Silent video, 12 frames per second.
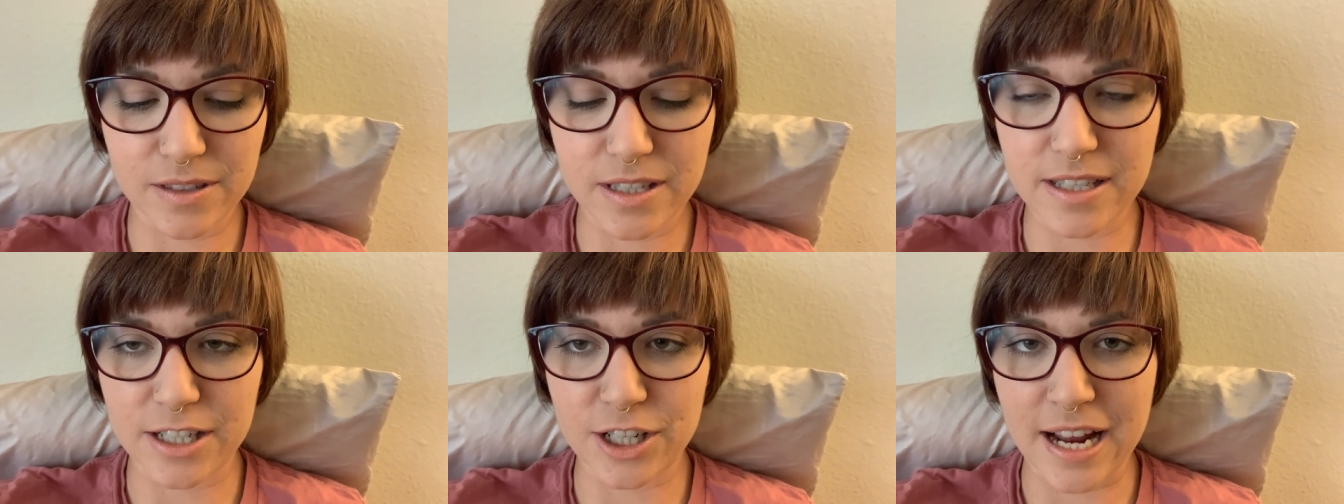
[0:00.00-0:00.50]

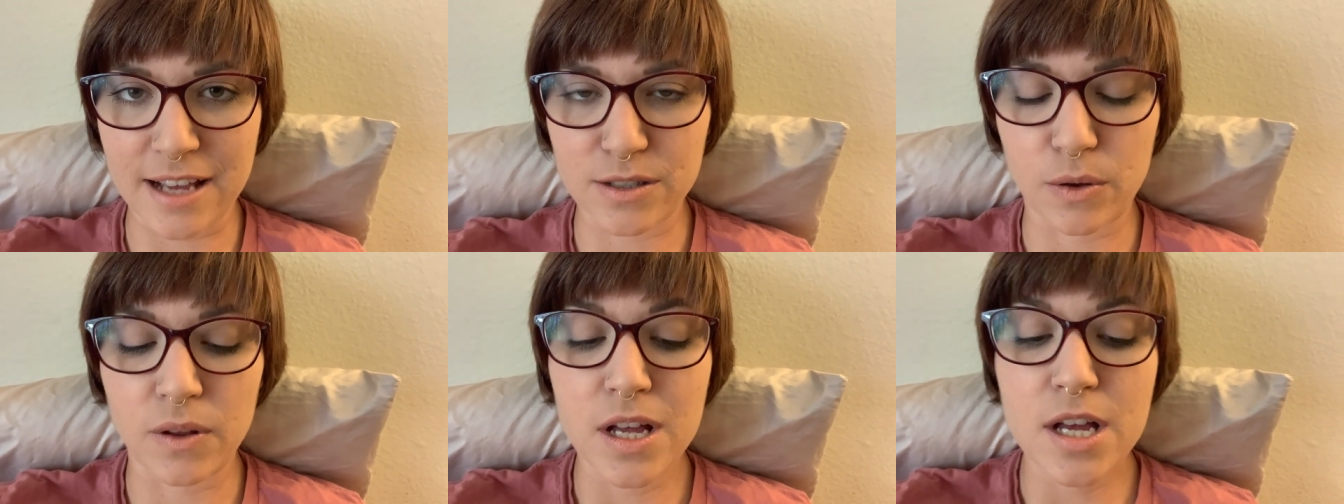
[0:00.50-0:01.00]
such an
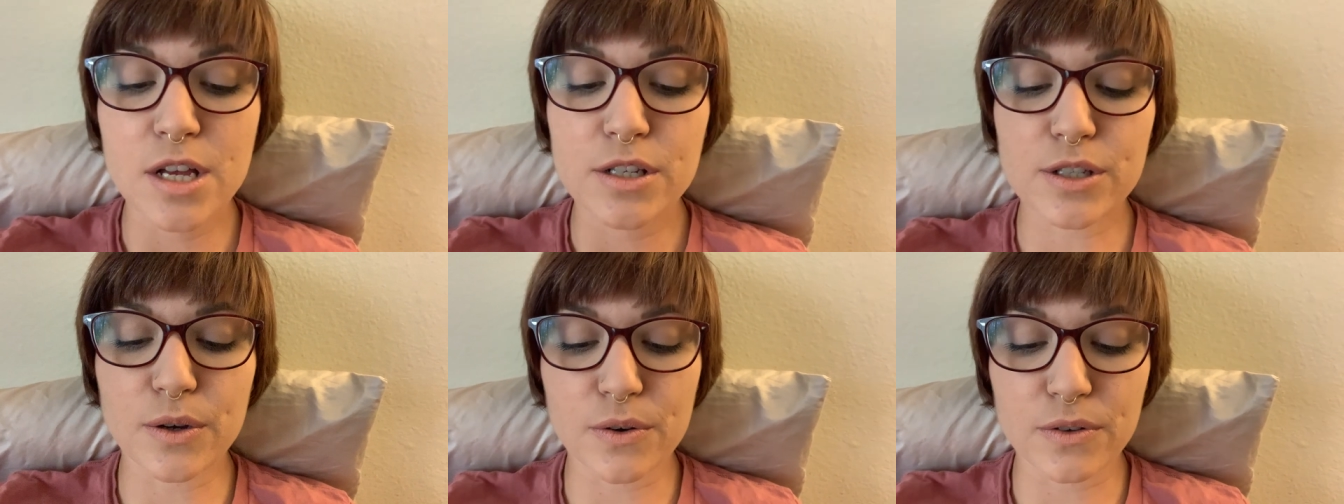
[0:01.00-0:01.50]
asshole.
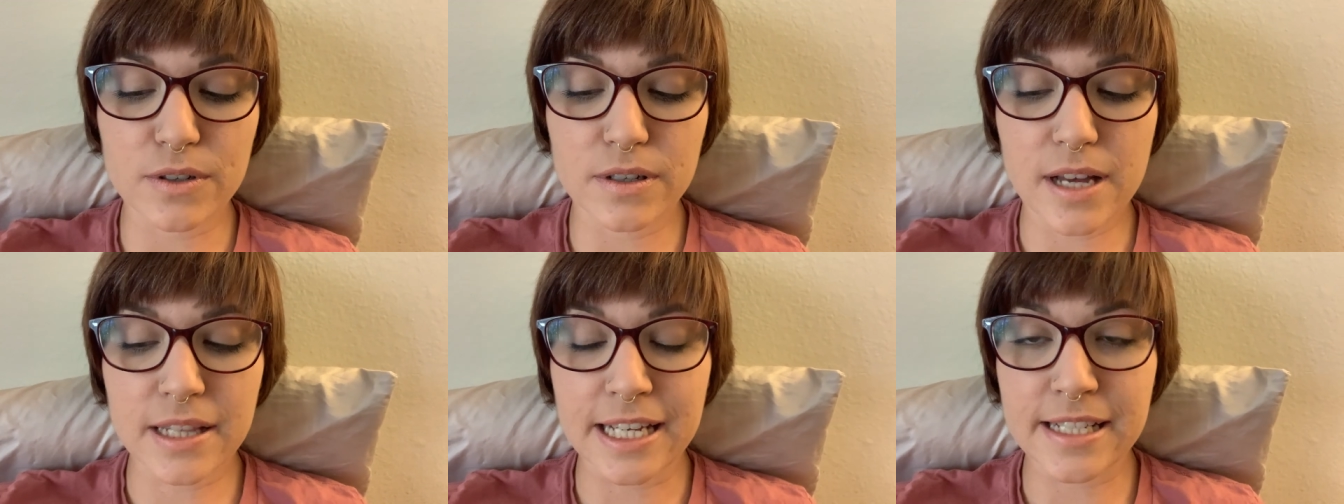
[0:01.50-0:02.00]
So
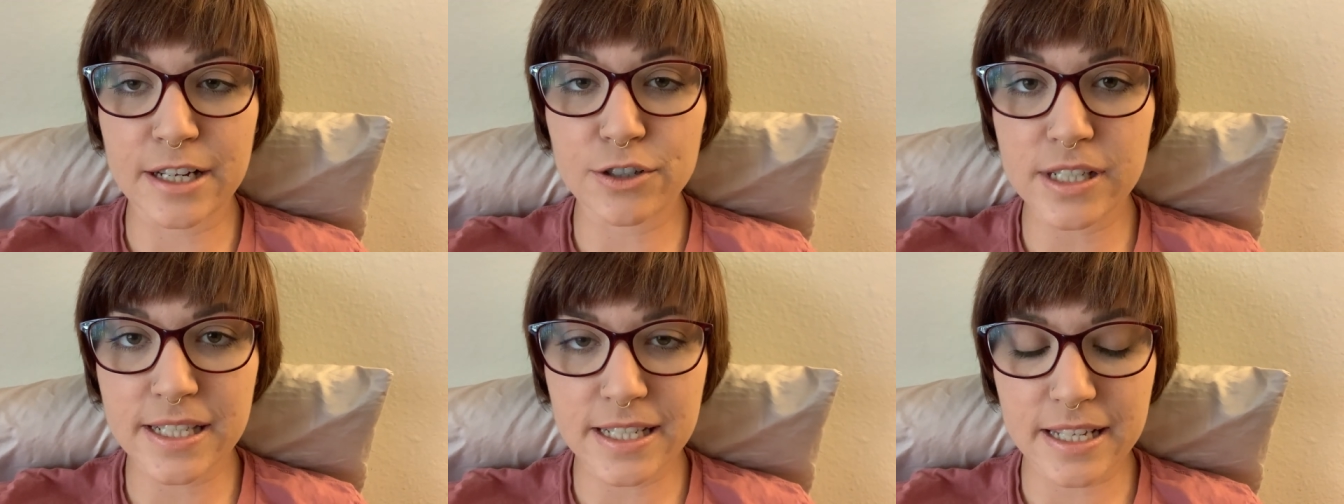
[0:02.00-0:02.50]

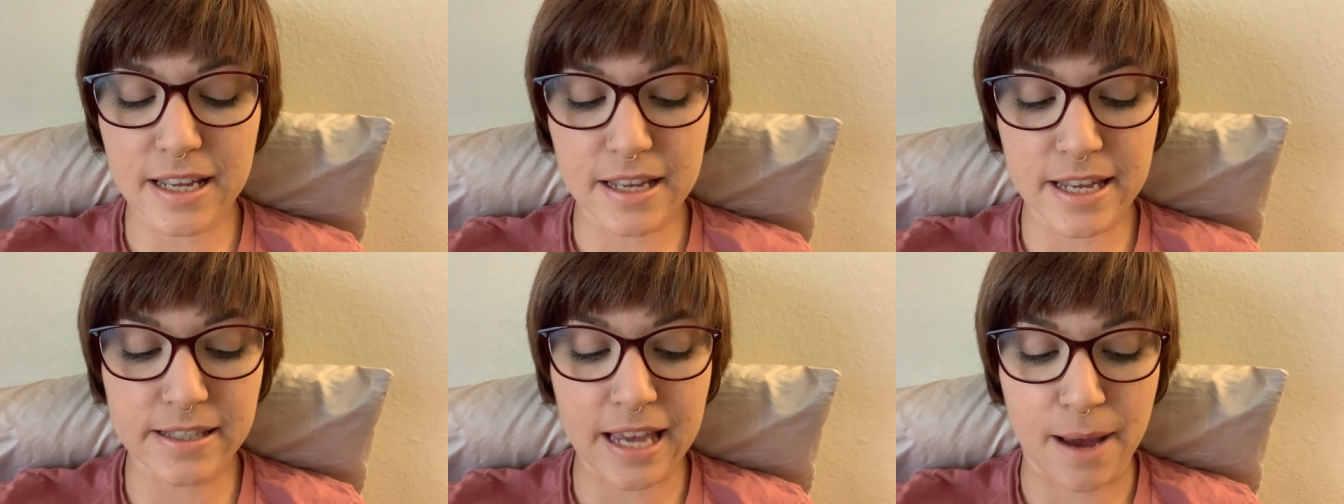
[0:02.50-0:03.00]
Lysandra is, in,
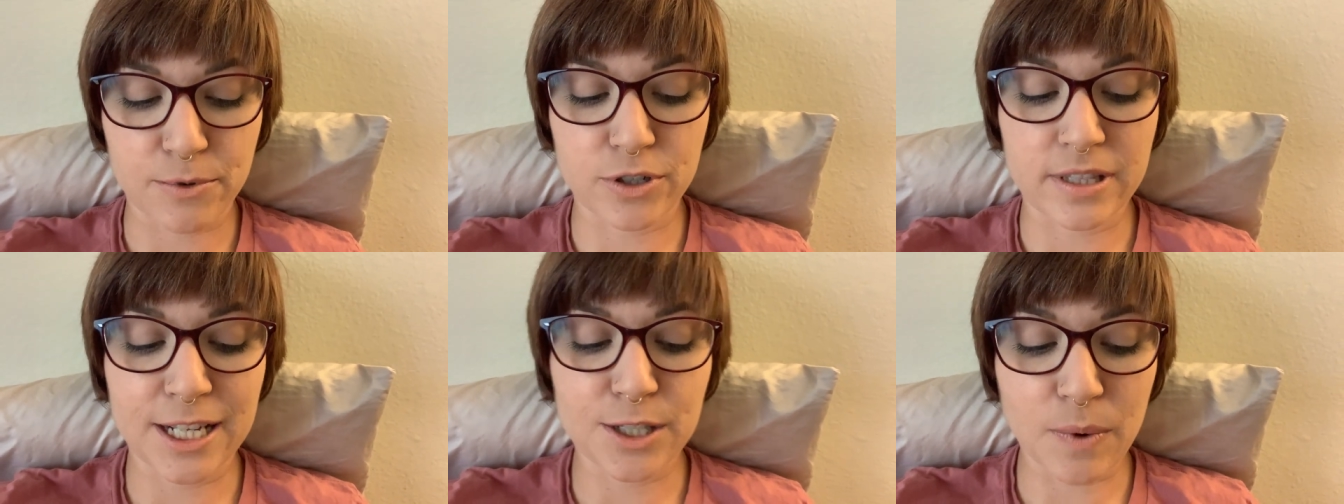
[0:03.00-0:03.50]
is
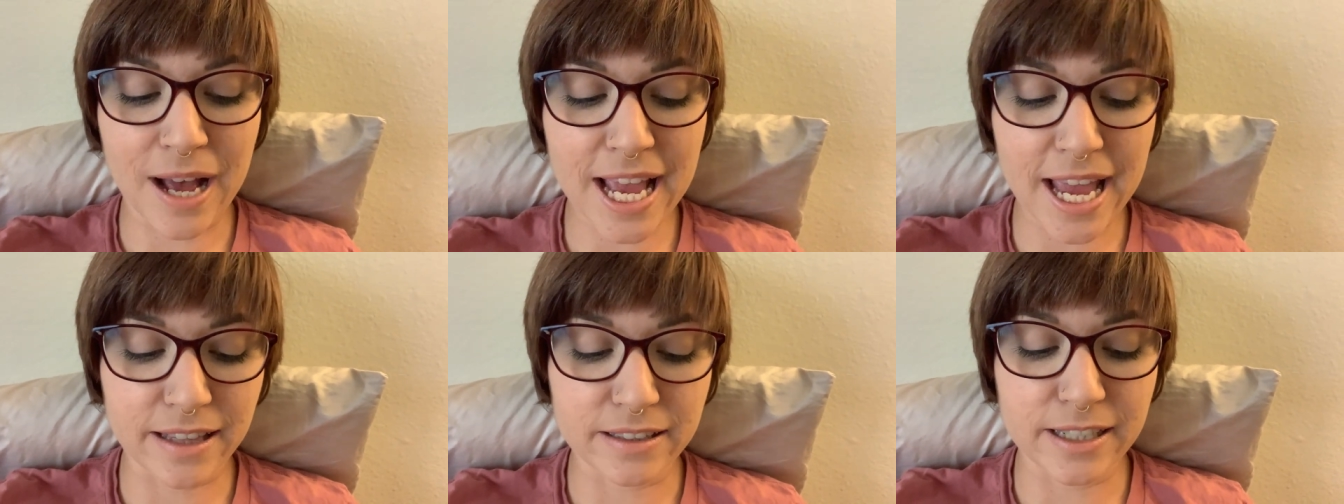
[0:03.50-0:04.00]
captured. That's why
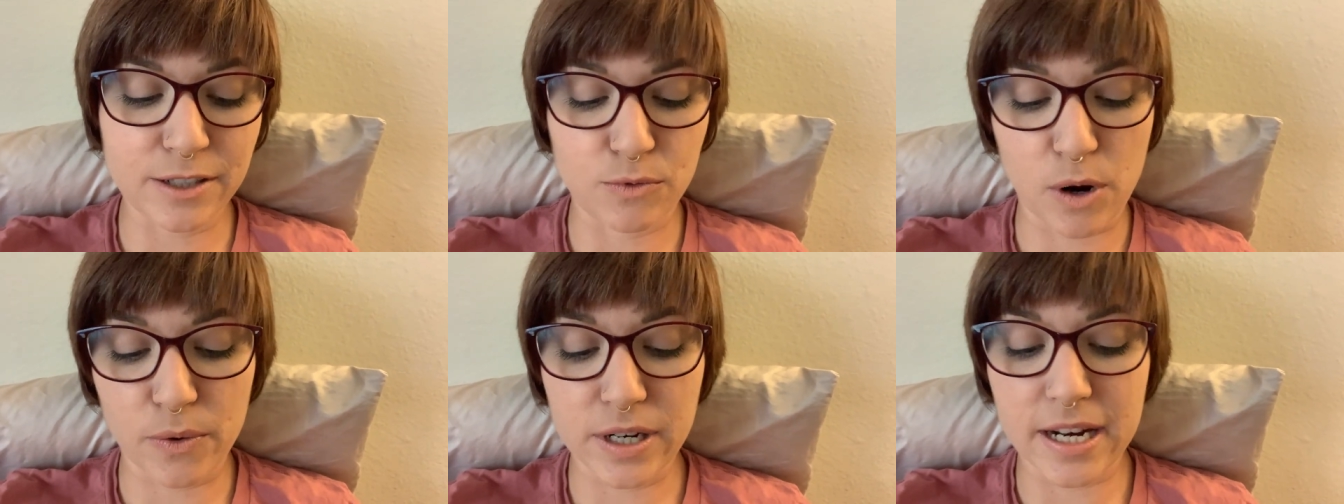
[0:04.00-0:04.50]
Aelin and
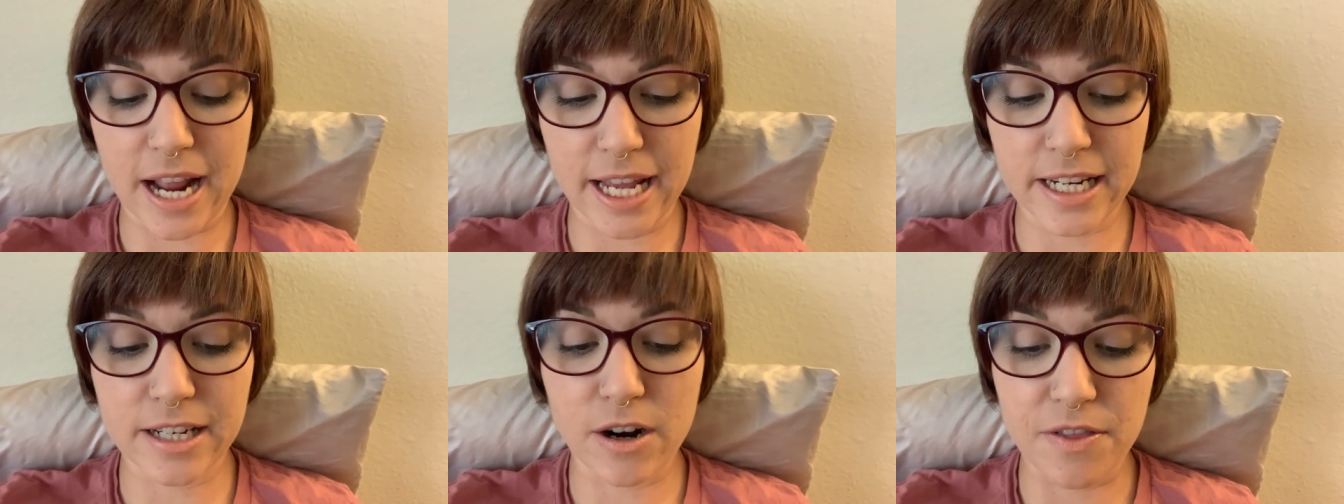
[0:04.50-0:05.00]
Rowan and
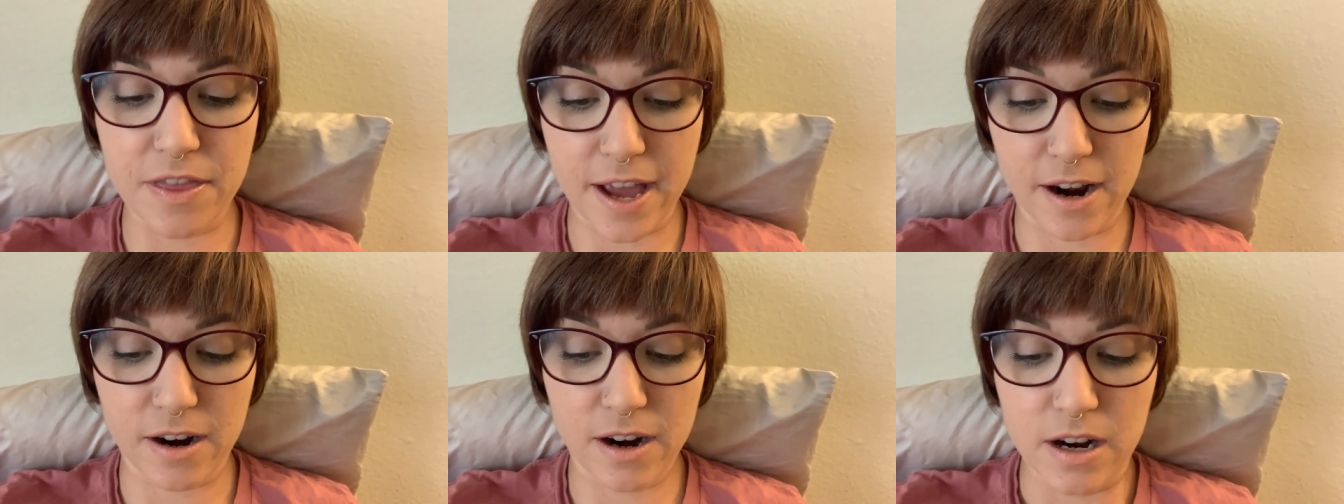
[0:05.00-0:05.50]
Aedion are
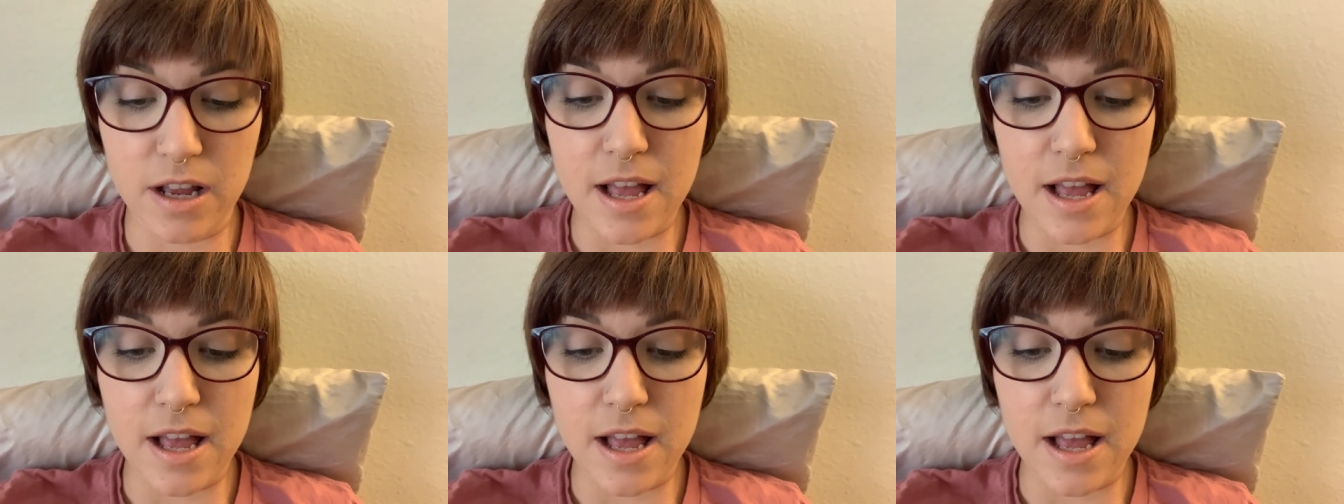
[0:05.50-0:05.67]
there.